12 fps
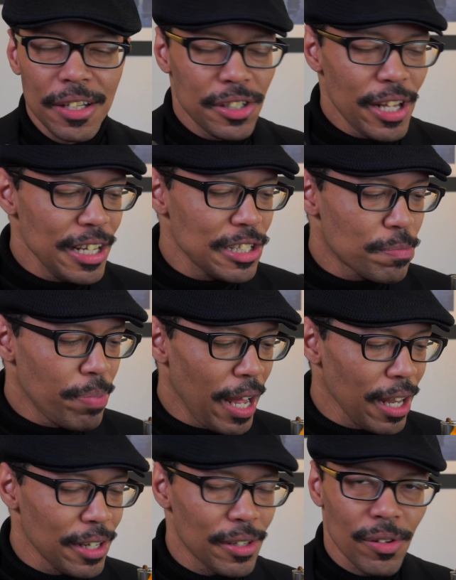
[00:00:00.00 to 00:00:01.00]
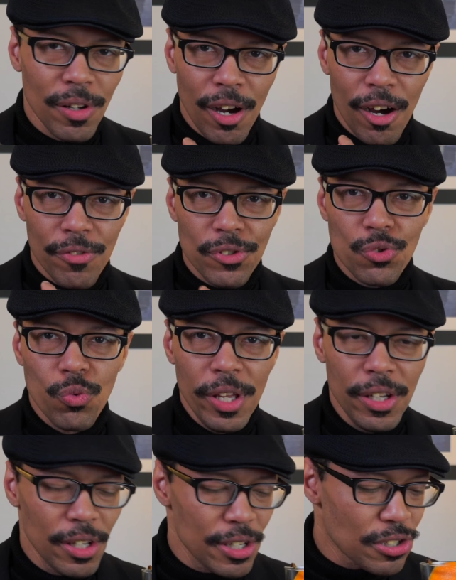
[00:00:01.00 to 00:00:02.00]
taste palette of
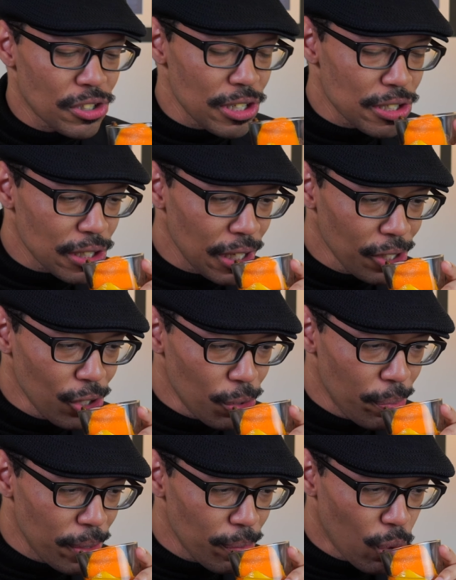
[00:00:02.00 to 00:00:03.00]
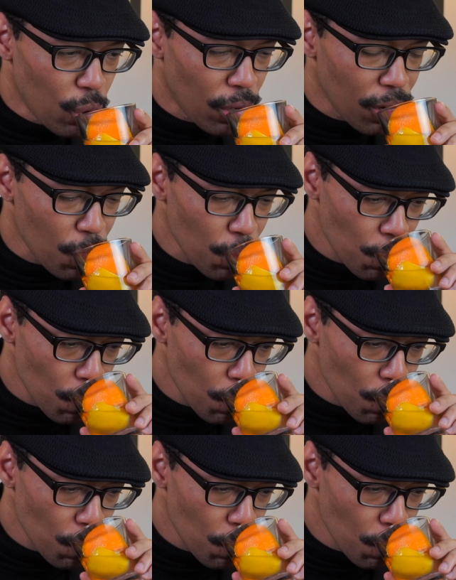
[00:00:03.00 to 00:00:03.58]
sweetness just a little bit more.